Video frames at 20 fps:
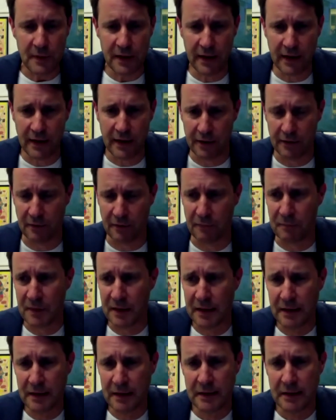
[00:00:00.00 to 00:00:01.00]
Uh,
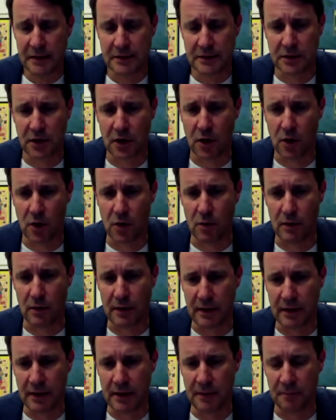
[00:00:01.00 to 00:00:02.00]
so
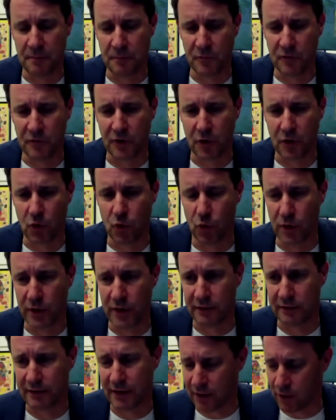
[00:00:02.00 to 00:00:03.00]
um, the
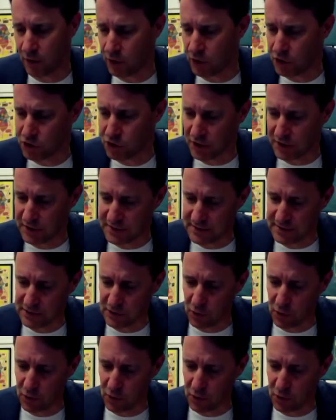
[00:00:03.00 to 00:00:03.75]
cooling technologies.